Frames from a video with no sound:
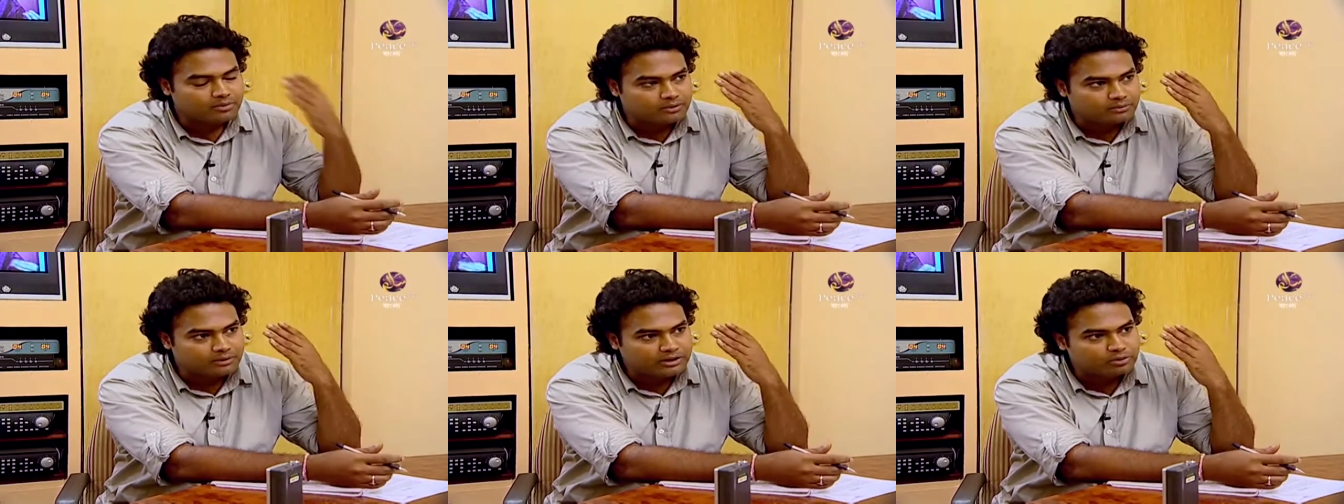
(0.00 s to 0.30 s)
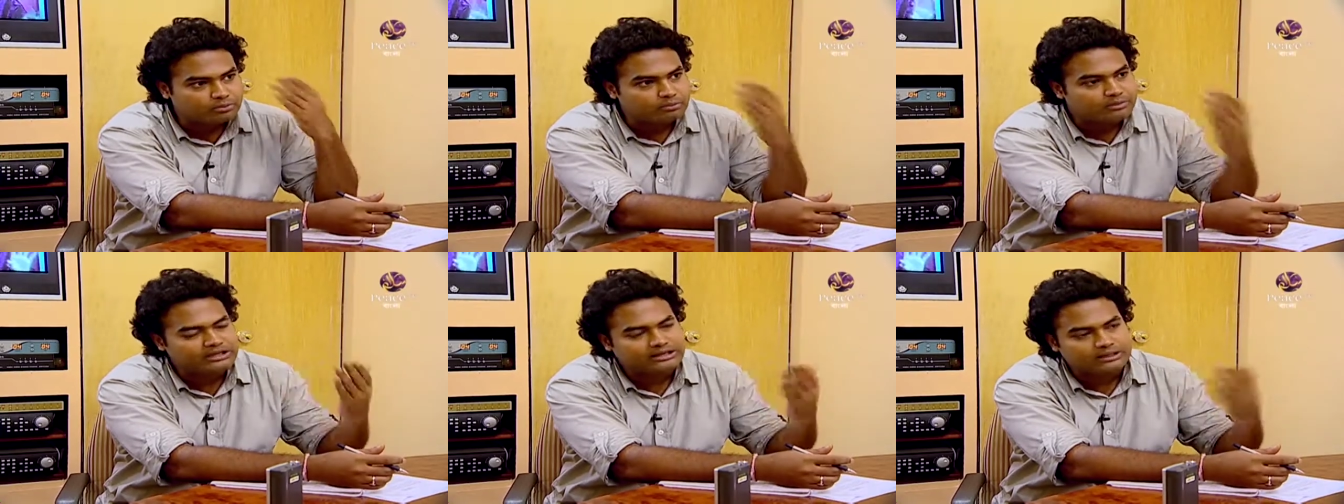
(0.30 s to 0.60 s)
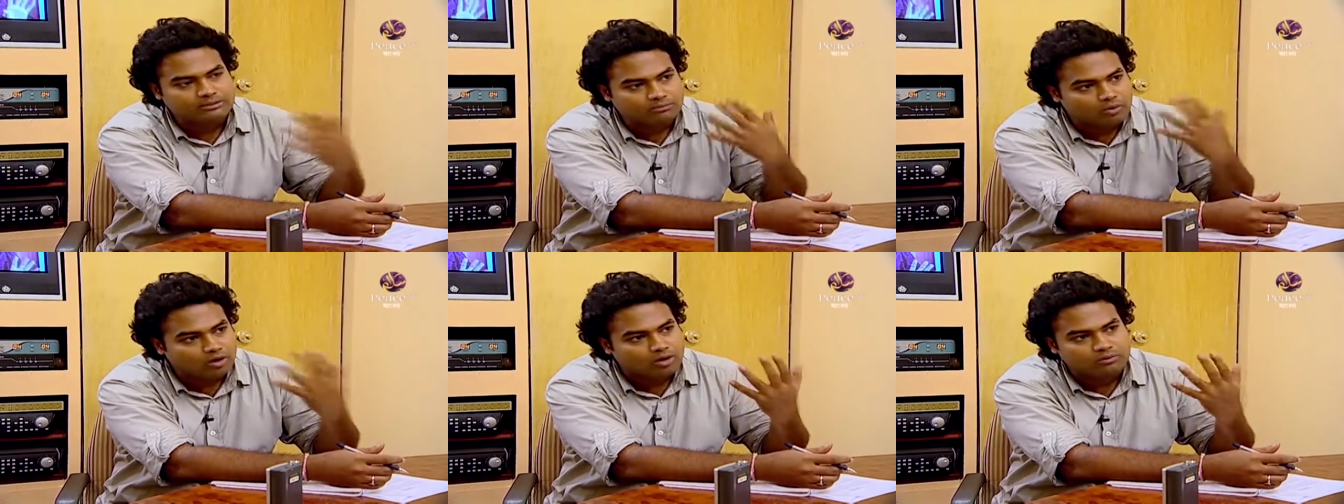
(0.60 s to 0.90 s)
But when you
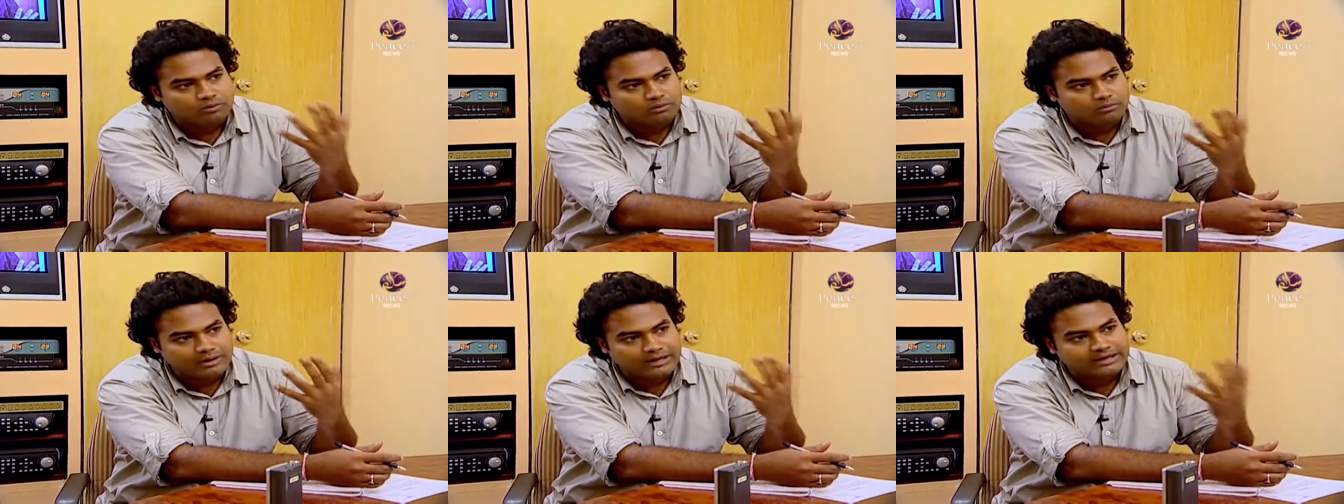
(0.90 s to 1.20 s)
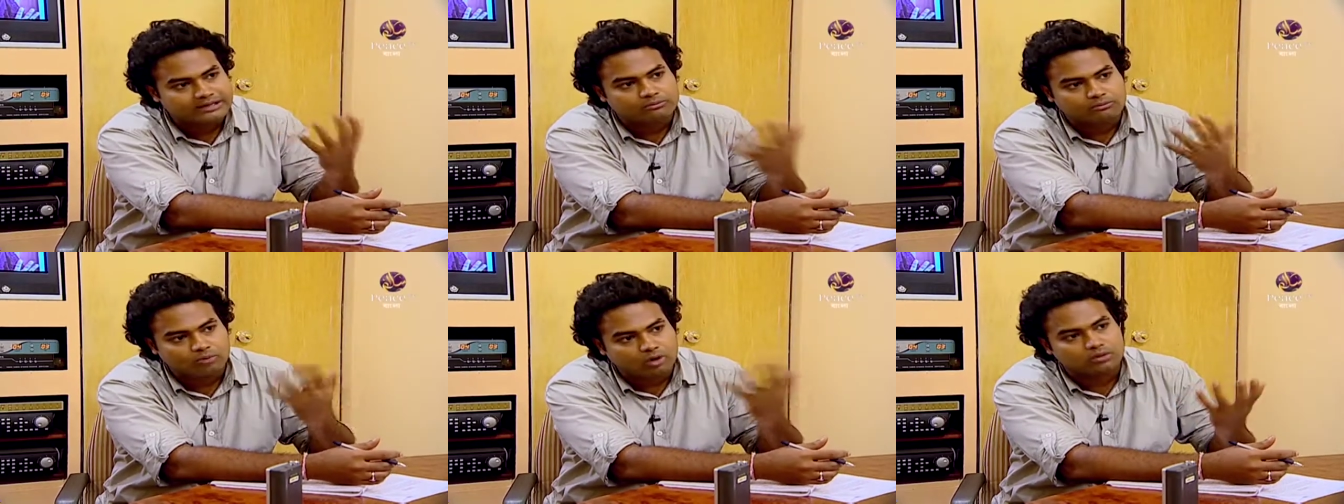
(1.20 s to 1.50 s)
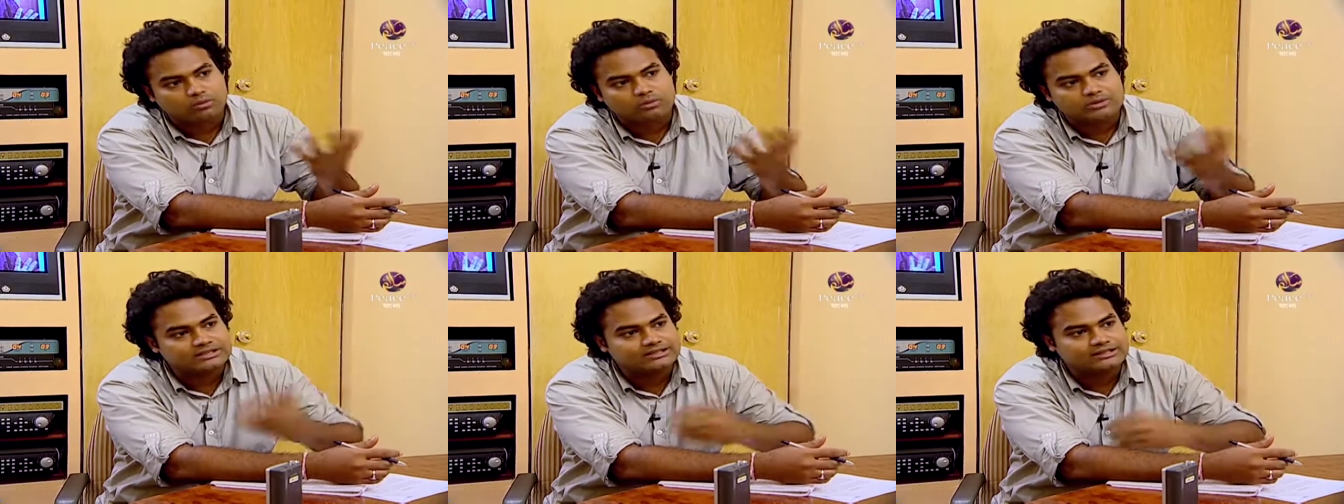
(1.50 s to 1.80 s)
meet him, what met him,
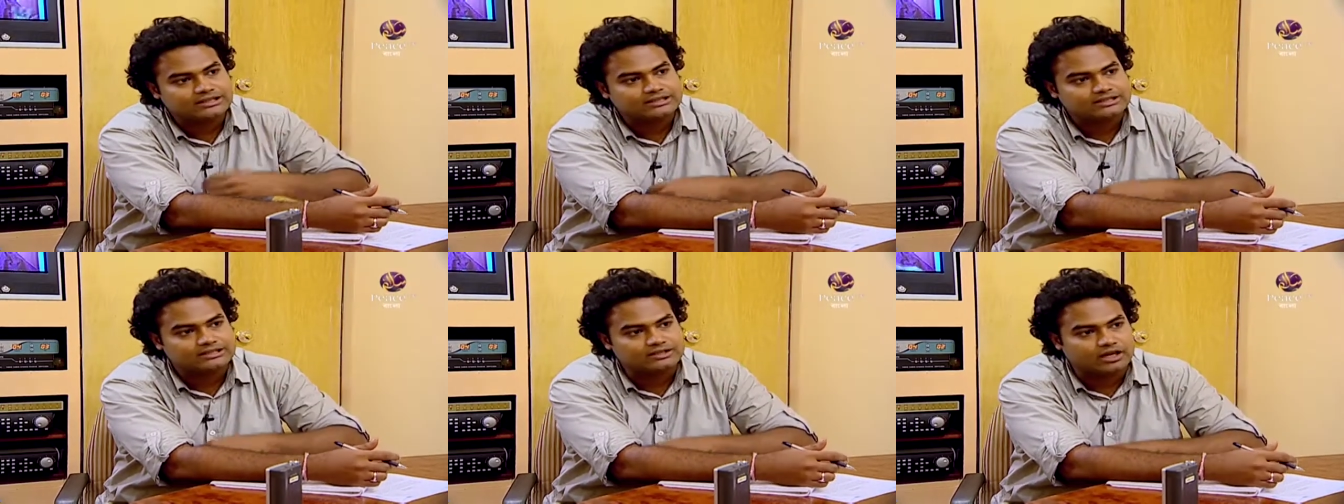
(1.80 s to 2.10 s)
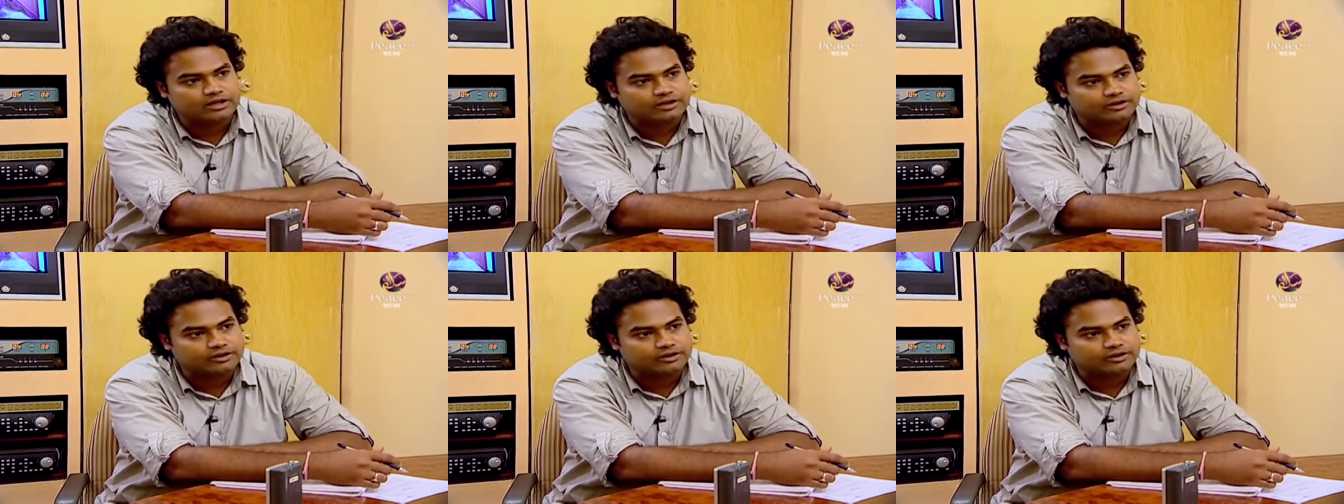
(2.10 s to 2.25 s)
what was it that